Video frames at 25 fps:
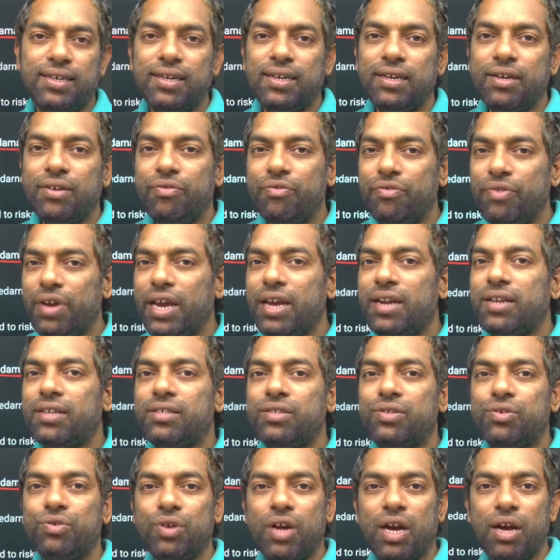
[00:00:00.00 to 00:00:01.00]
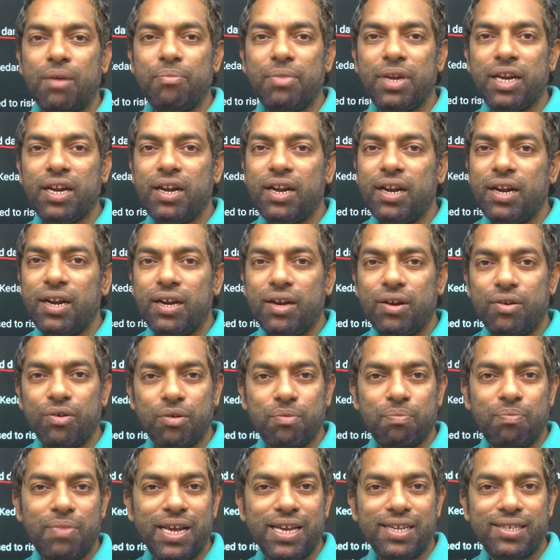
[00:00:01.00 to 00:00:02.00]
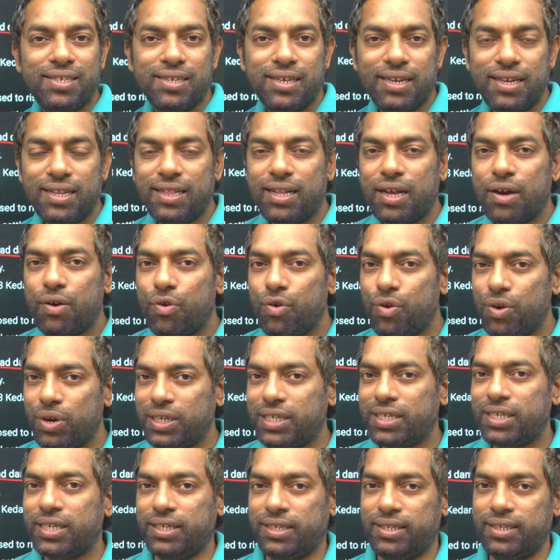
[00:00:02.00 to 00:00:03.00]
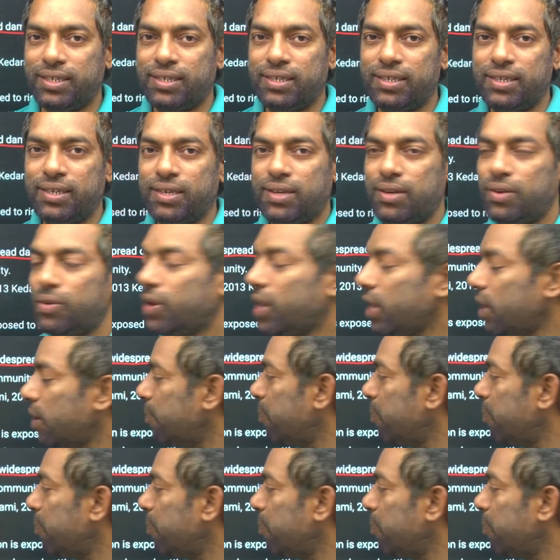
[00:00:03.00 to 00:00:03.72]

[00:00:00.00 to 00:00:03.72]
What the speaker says: where tsunami took place in the oceans. Okay,